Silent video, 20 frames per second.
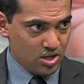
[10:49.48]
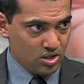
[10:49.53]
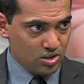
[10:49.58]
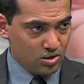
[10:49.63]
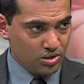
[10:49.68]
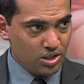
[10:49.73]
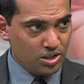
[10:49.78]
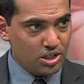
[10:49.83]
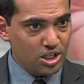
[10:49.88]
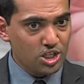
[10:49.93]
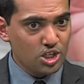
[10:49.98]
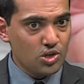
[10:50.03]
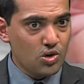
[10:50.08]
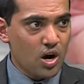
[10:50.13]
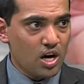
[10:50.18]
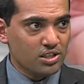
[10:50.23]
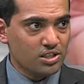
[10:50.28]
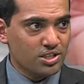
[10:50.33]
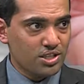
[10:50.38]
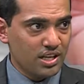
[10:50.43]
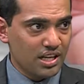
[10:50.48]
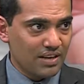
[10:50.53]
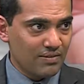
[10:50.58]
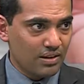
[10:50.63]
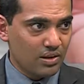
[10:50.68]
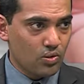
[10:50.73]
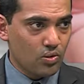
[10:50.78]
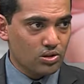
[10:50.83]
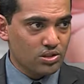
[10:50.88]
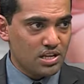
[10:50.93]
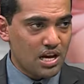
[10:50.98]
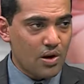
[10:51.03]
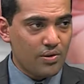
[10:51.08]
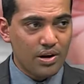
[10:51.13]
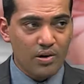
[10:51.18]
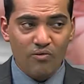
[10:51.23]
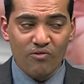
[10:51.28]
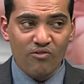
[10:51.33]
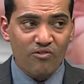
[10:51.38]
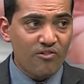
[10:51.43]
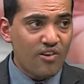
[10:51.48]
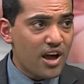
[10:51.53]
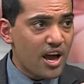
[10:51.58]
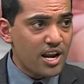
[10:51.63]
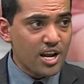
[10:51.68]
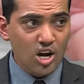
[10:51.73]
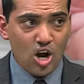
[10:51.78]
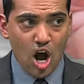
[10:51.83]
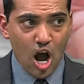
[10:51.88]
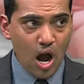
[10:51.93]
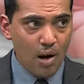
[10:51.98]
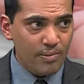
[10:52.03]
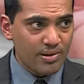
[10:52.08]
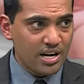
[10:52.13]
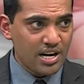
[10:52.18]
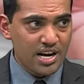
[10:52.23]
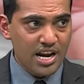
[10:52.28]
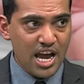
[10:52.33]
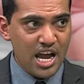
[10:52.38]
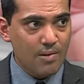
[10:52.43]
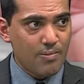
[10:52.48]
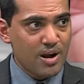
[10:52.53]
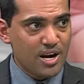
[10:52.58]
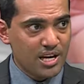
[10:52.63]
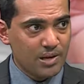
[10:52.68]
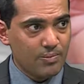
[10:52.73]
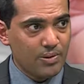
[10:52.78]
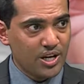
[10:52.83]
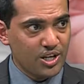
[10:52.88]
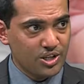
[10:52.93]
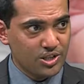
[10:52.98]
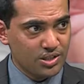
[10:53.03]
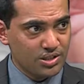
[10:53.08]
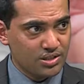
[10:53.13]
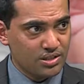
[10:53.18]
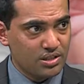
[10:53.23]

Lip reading: So the tissue oxygen level goes down, and very common in diabetic patients.